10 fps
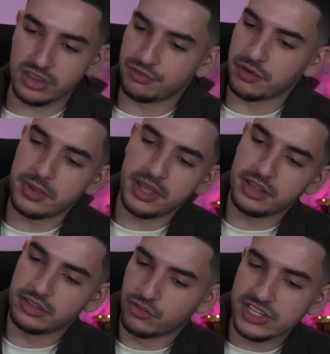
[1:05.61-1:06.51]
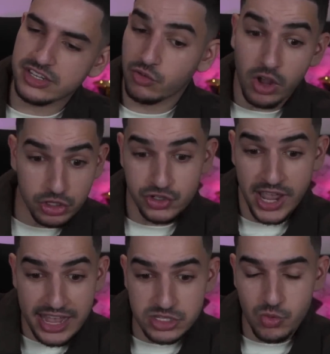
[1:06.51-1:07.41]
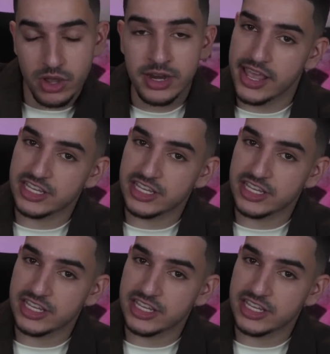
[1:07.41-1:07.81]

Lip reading: For me, the reason Rodri has won